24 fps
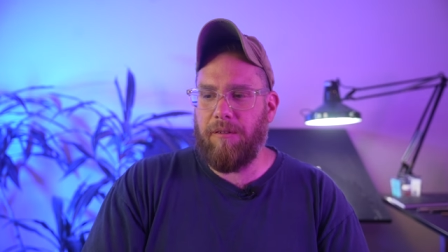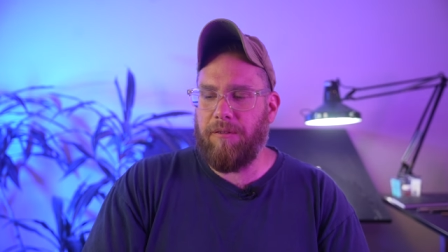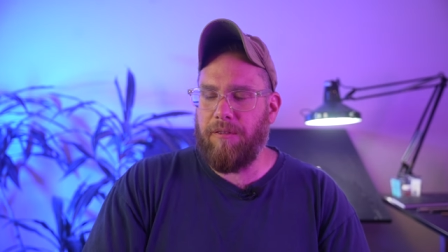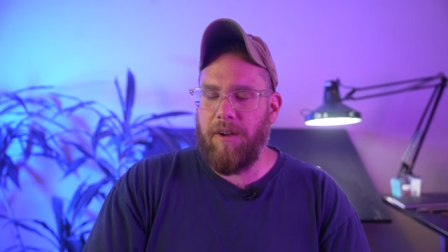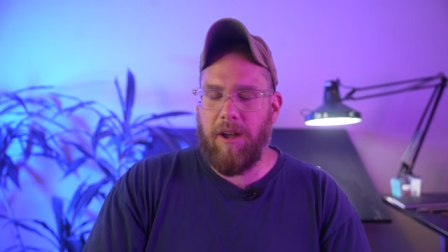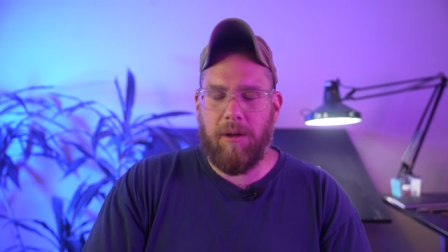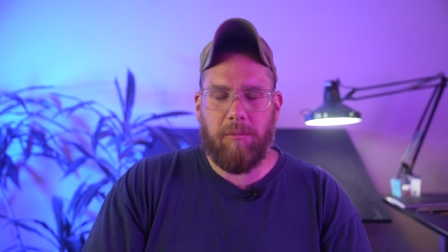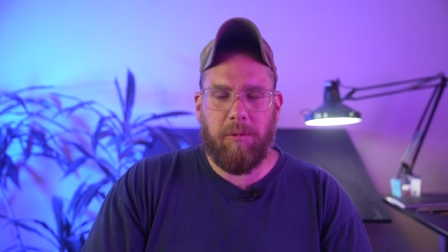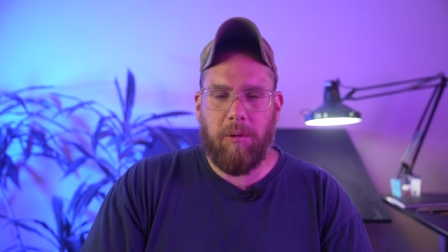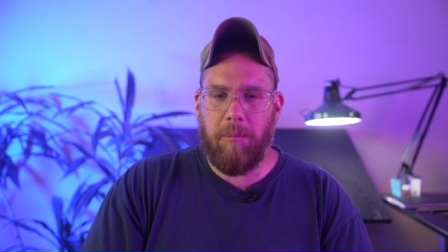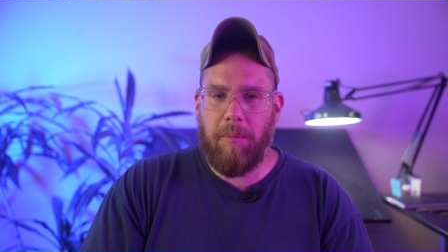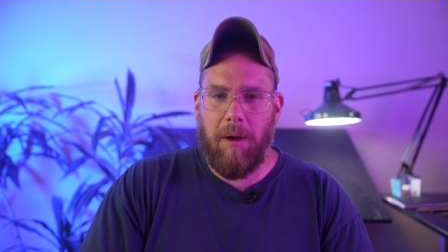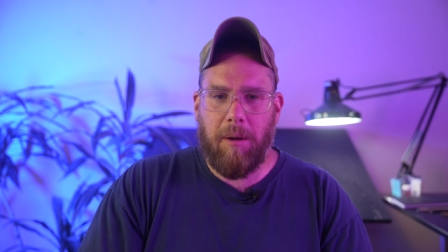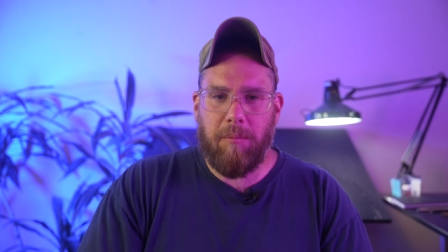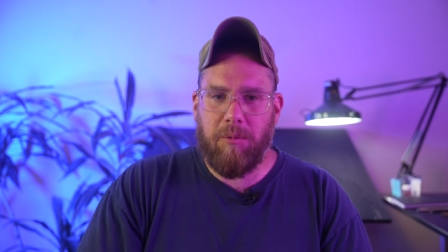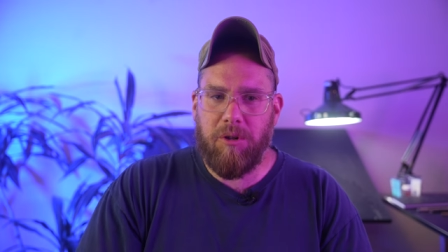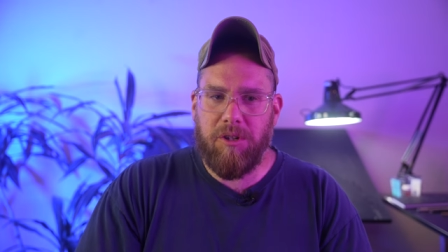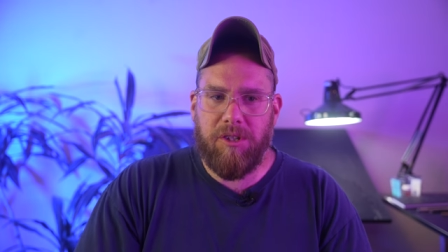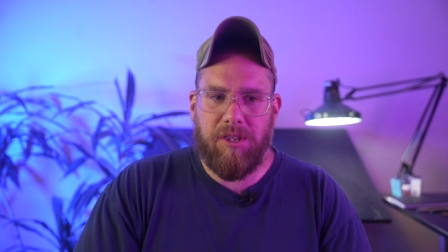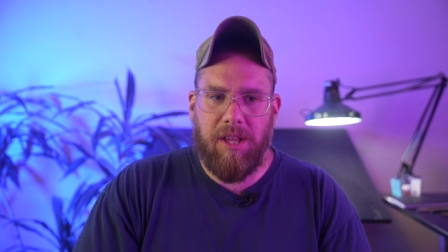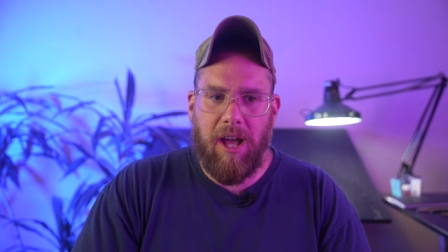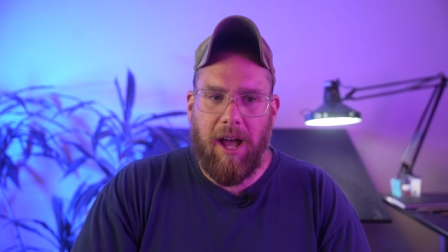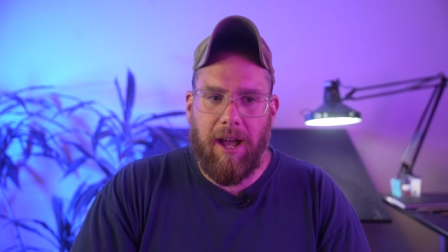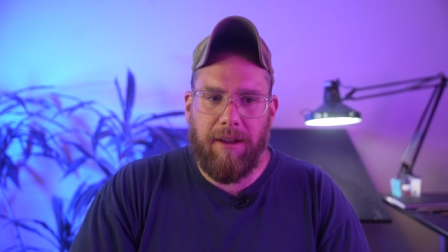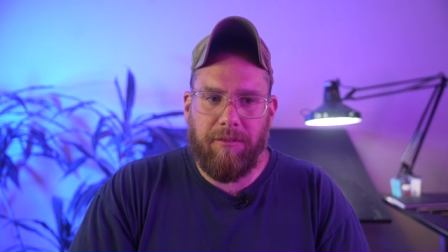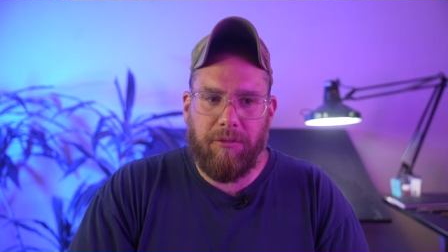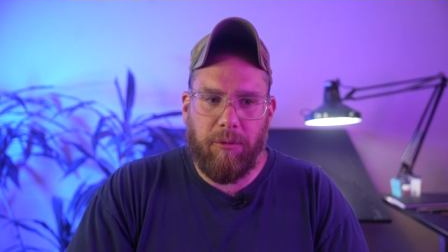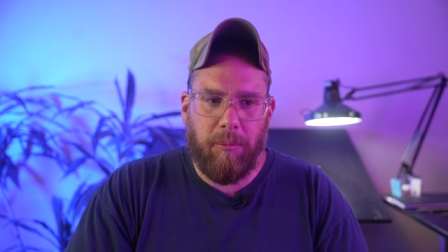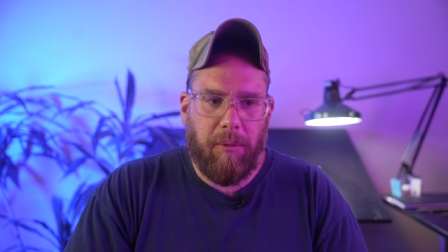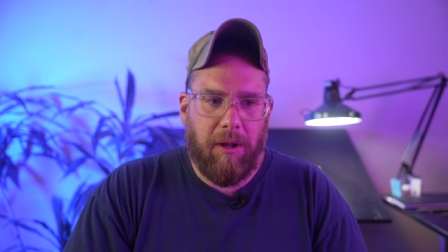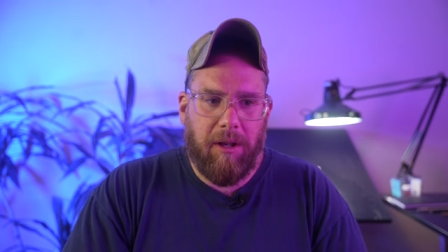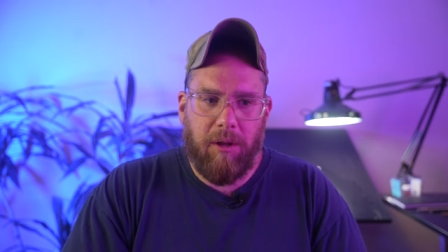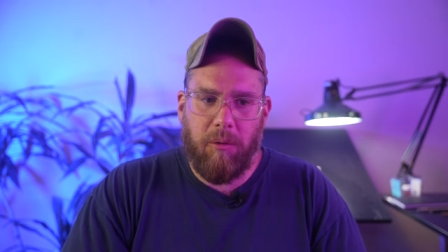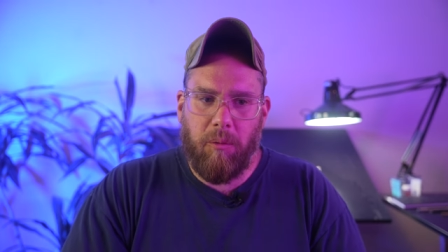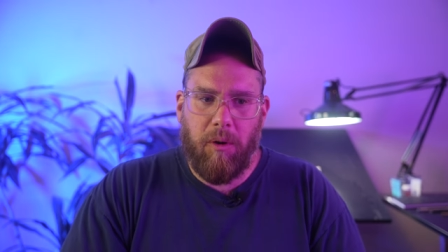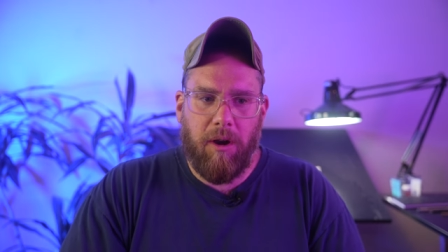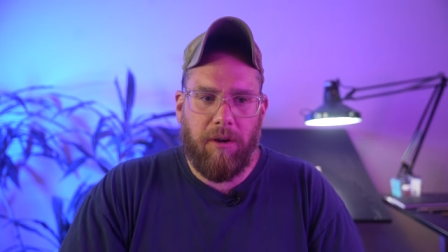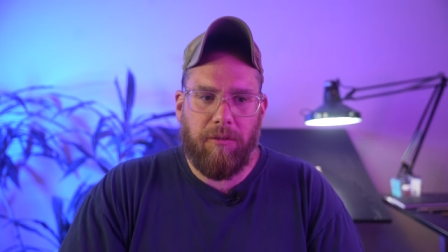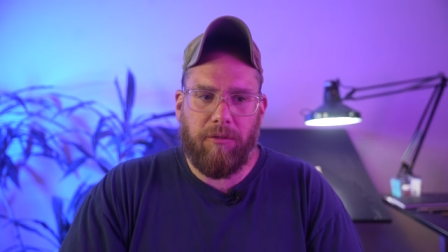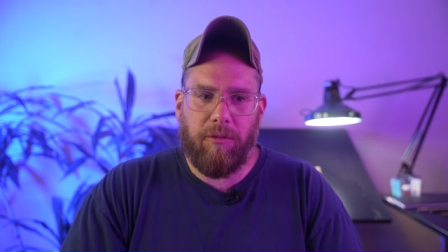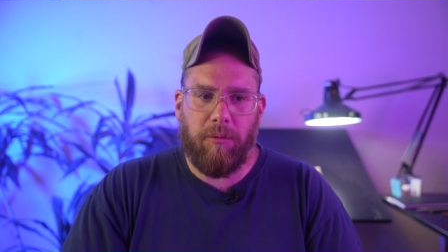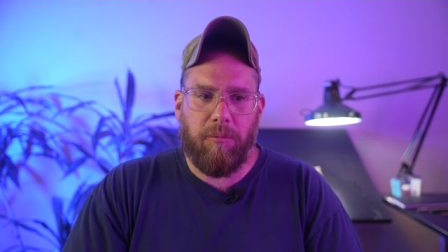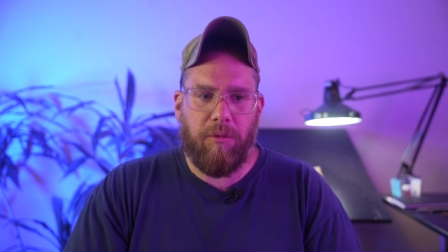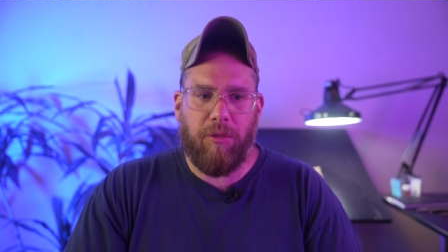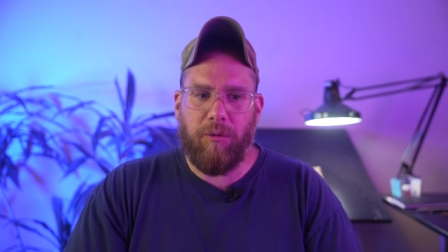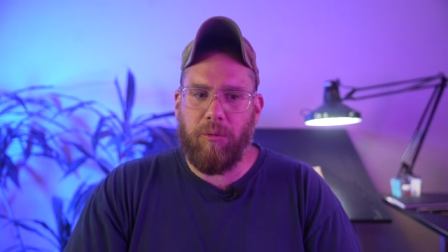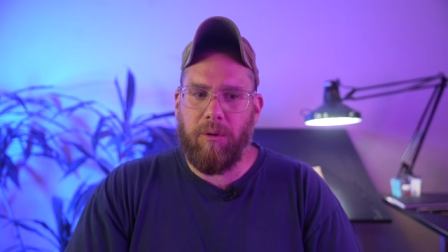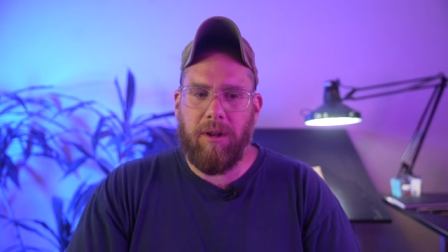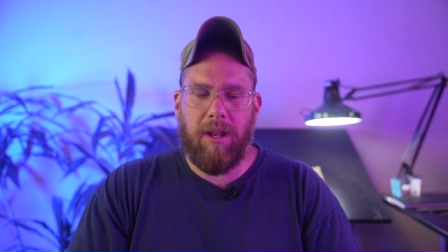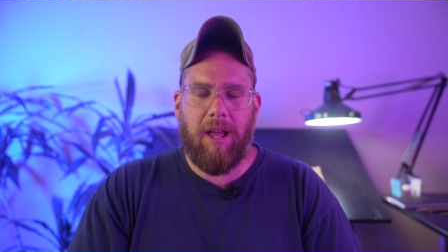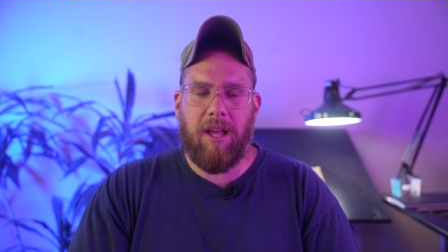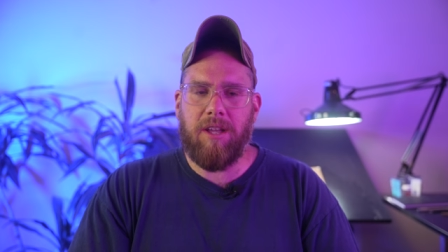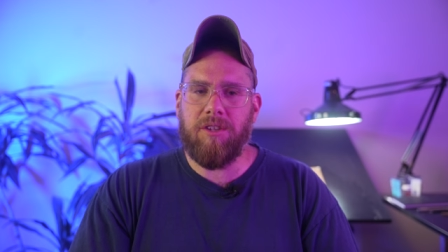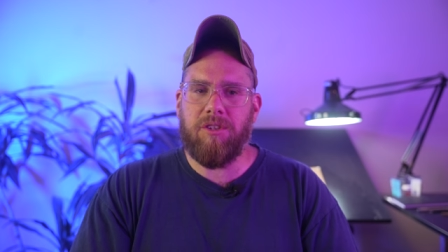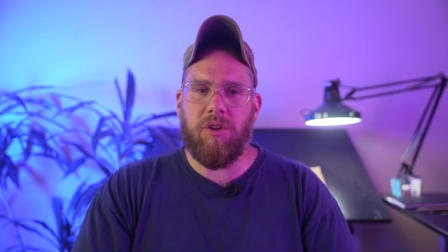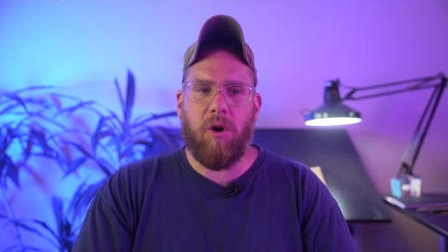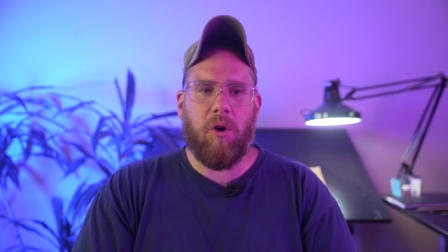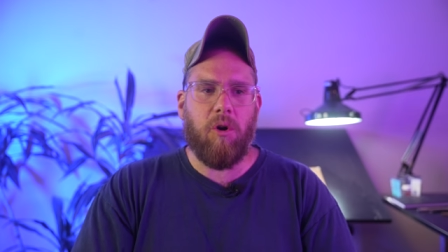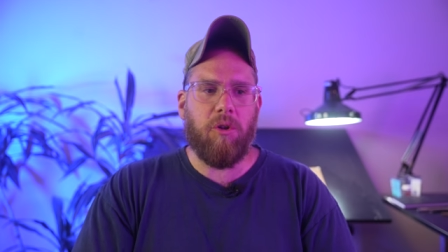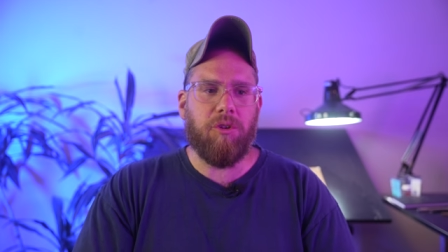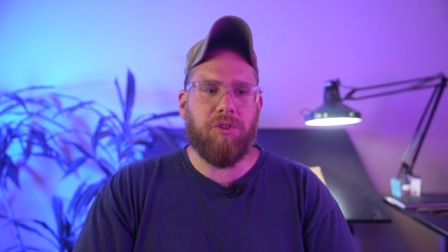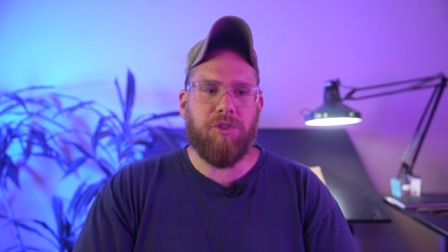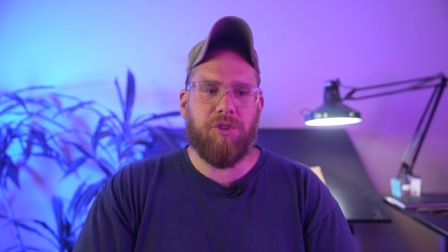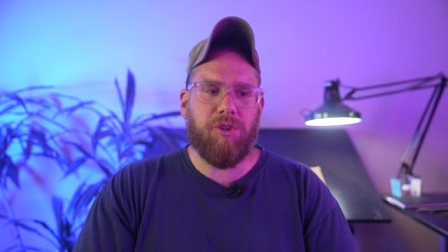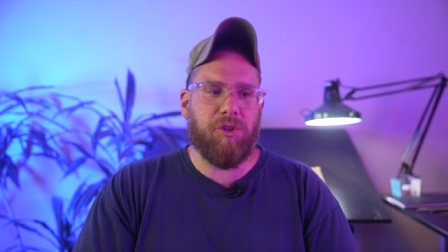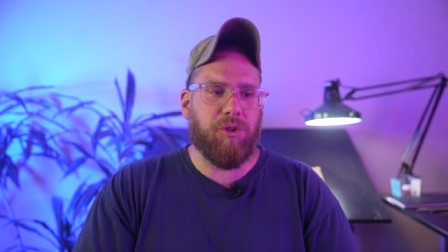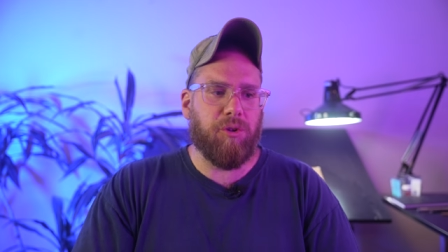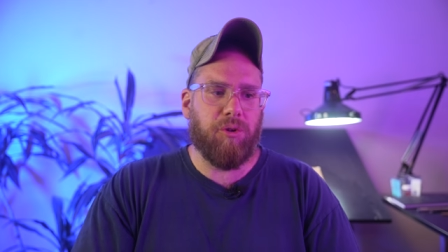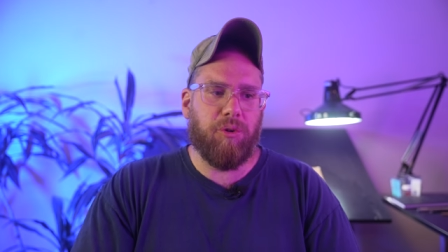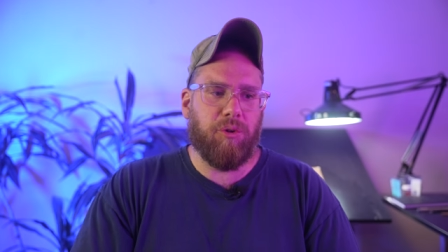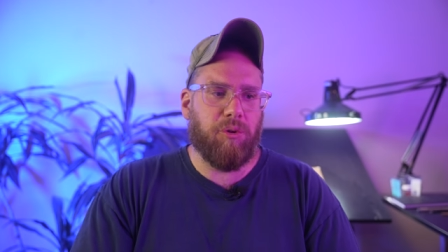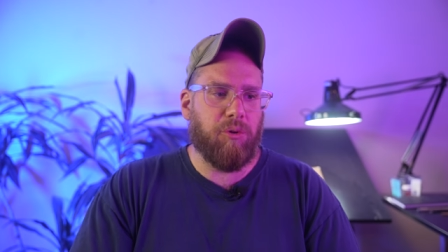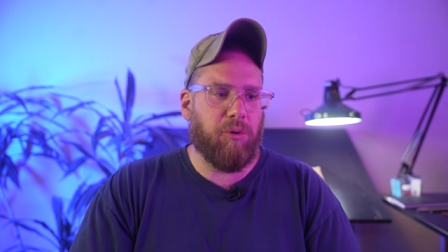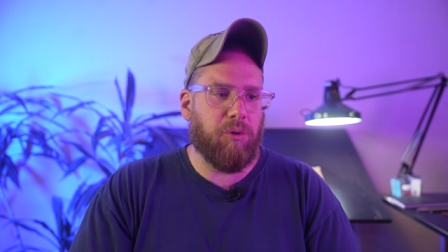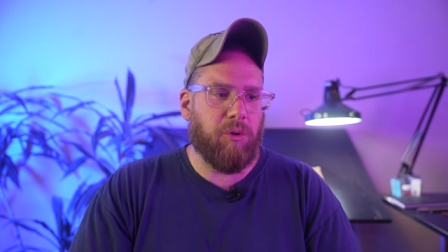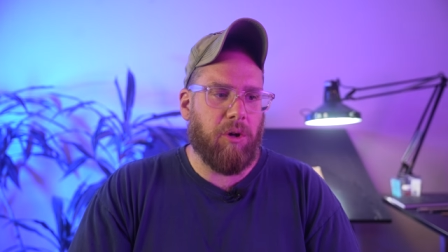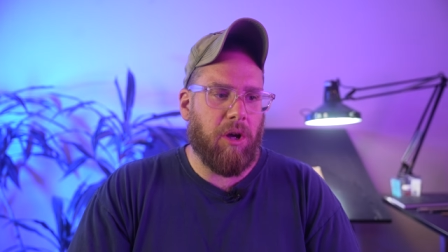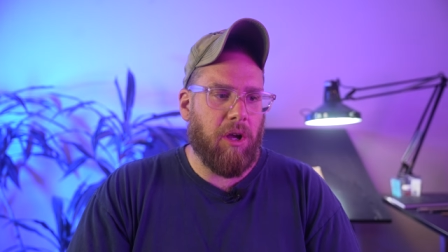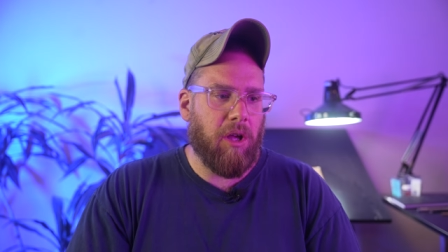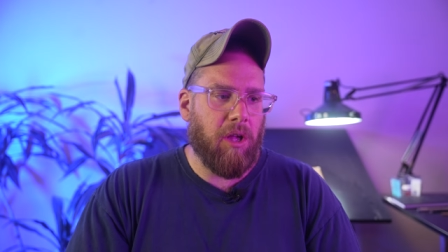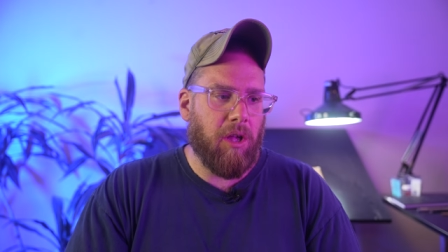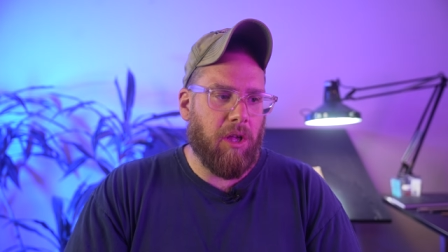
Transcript: family members die from anywhere from 3 days old to